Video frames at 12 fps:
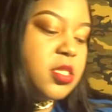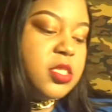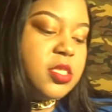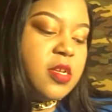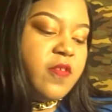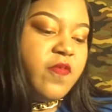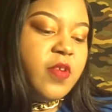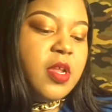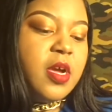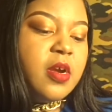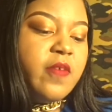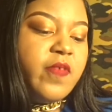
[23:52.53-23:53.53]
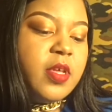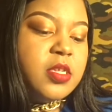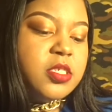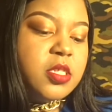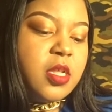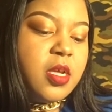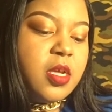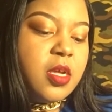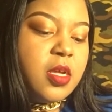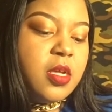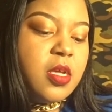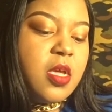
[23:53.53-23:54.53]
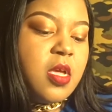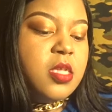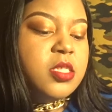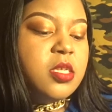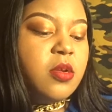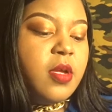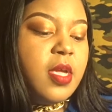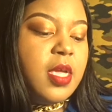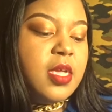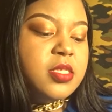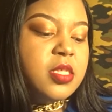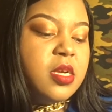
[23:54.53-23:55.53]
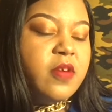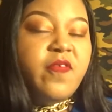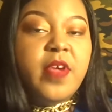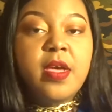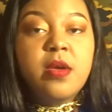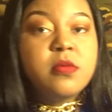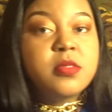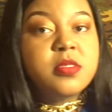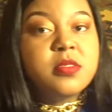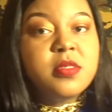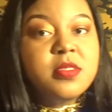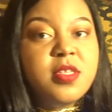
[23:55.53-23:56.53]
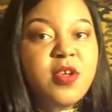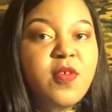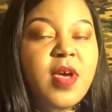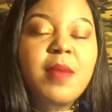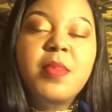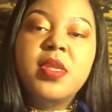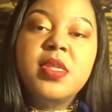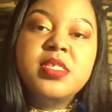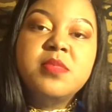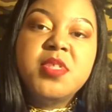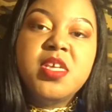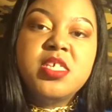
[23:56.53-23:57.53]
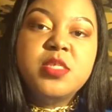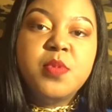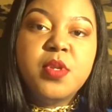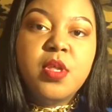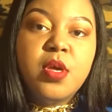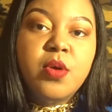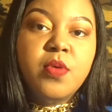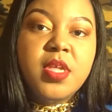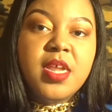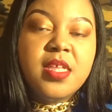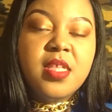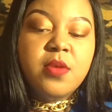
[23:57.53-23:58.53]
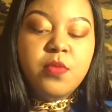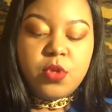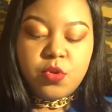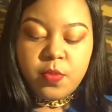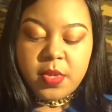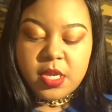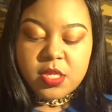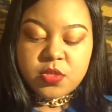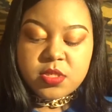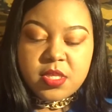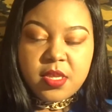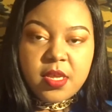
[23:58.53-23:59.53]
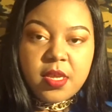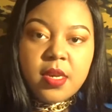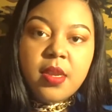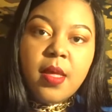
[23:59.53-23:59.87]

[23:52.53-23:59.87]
and stuff, Foot Locker, Finish Line, Sneaker Head, Sneaker Files. So I'm going to list some things below that I think you will be interested in.